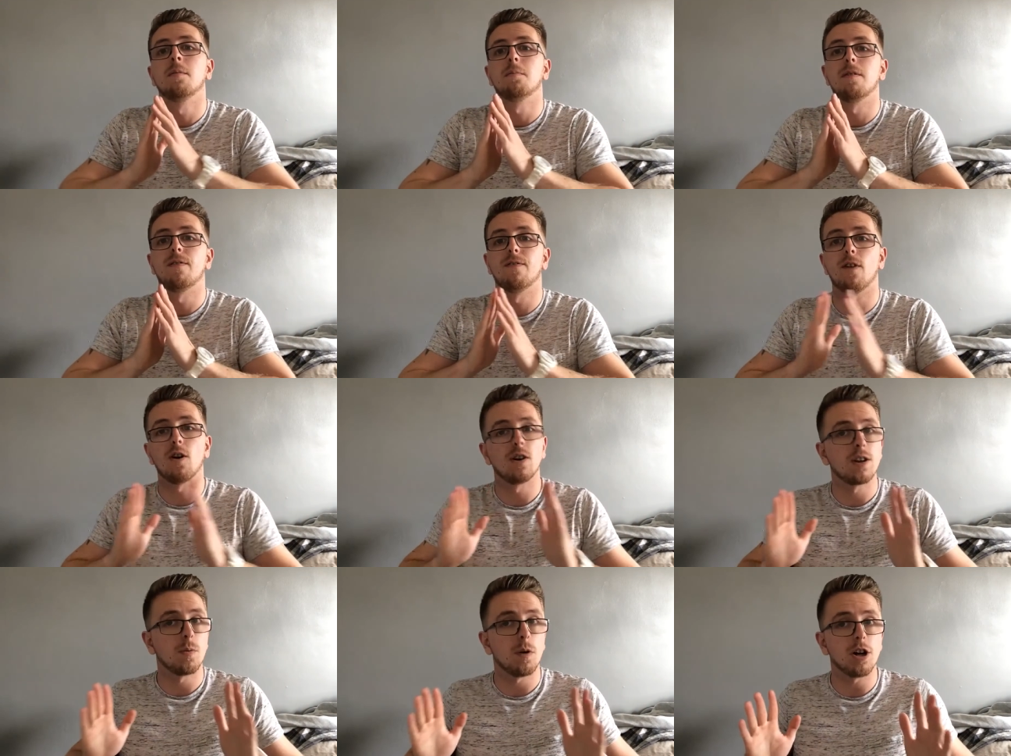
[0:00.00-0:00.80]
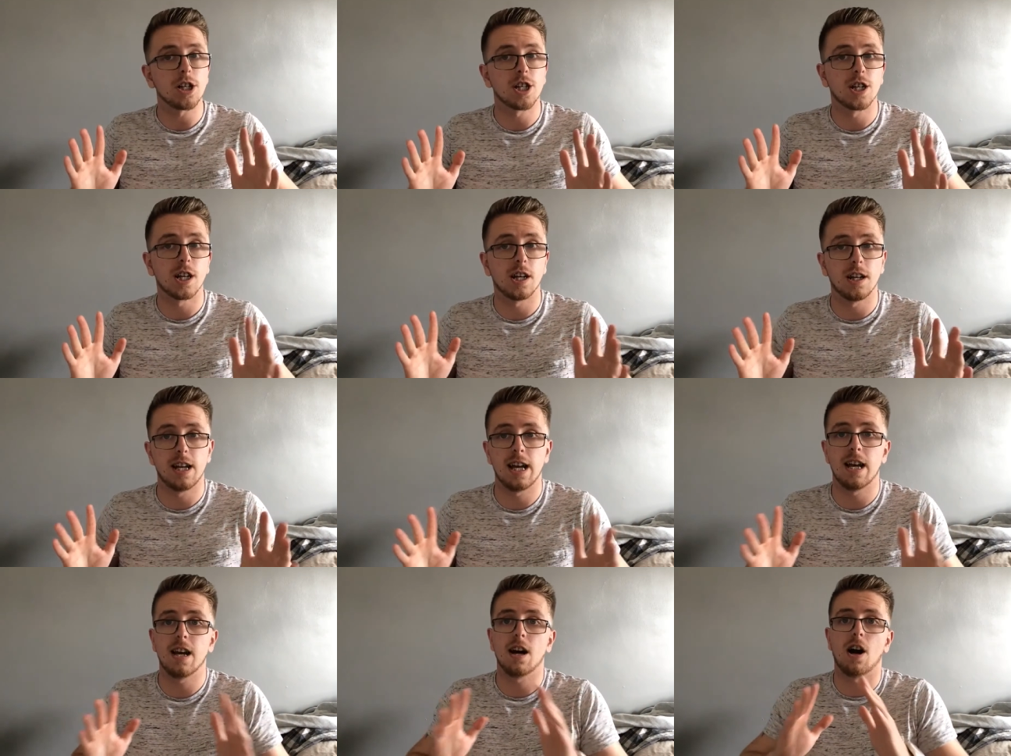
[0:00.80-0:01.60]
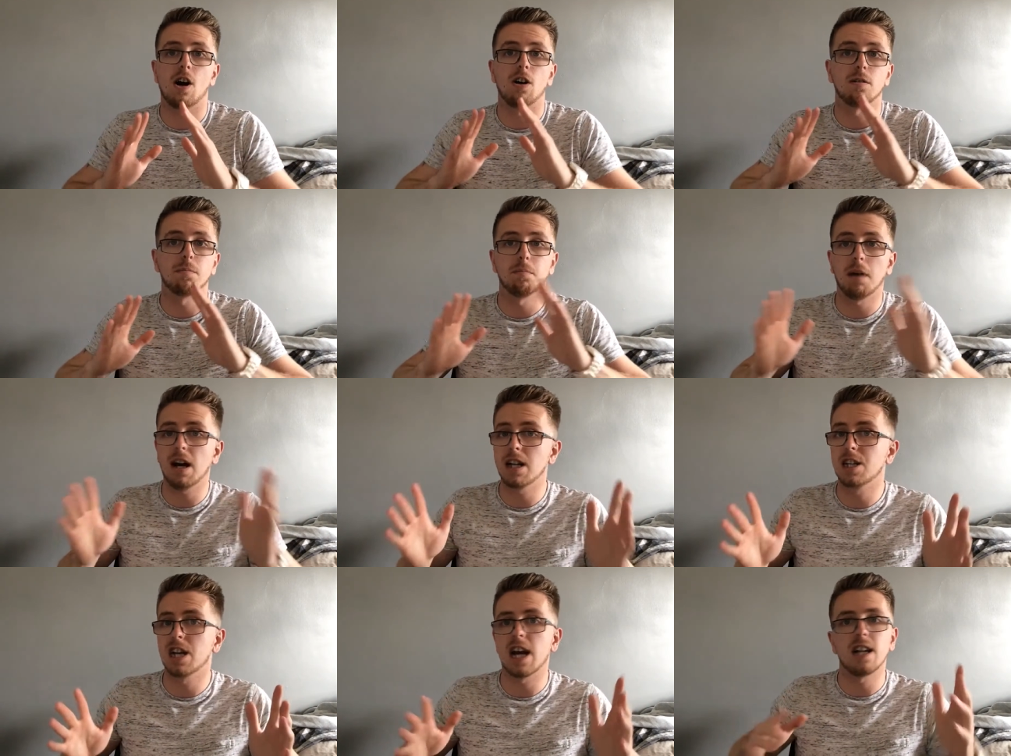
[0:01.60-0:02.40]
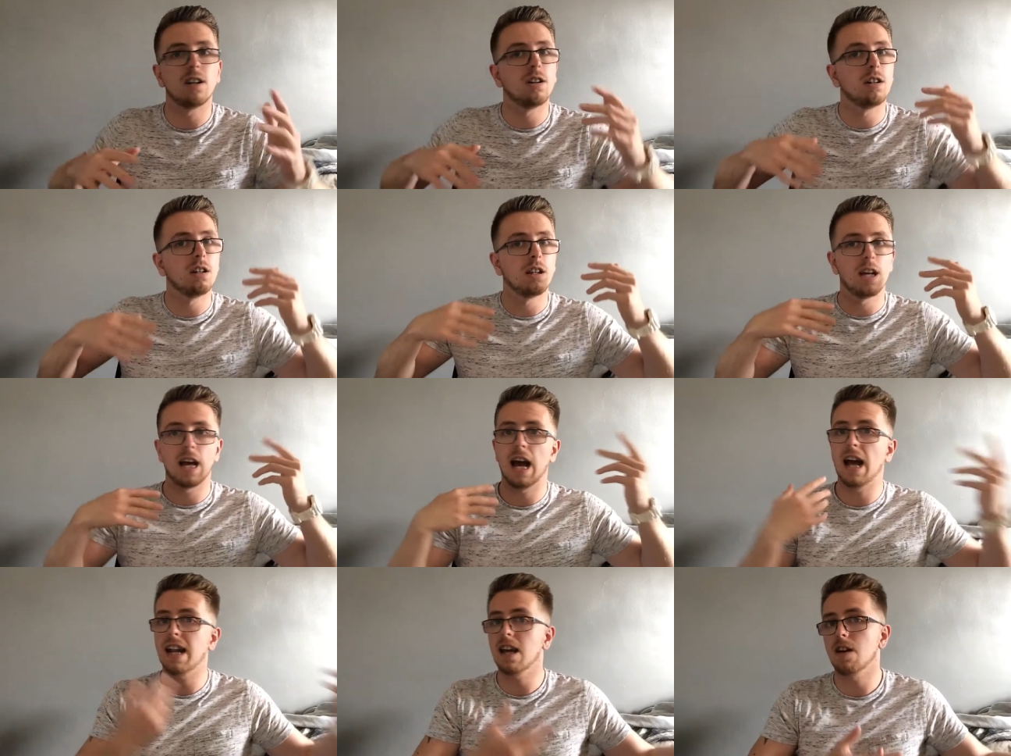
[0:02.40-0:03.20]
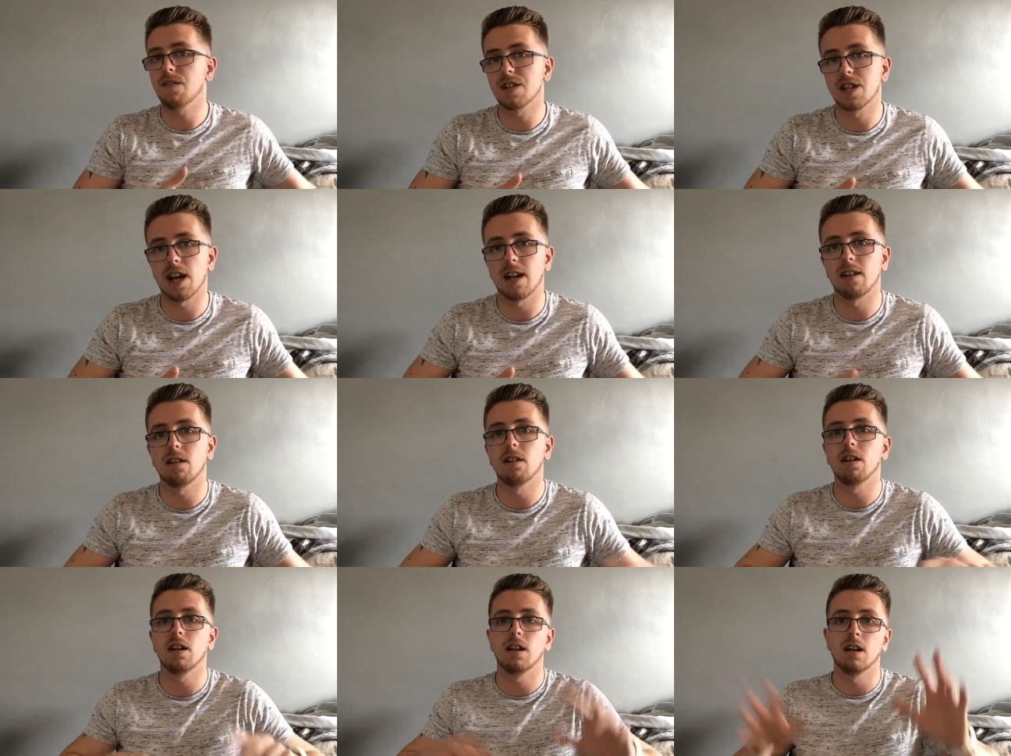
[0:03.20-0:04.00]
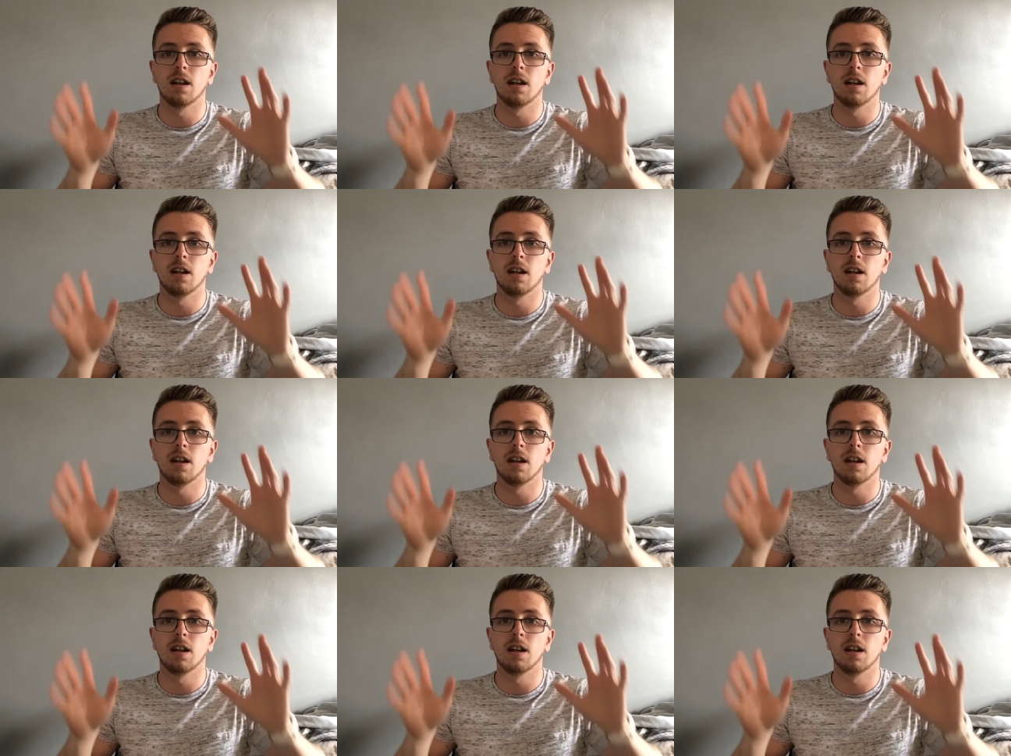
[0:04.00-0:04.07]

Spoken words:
before you watch it on my channel, any other channel.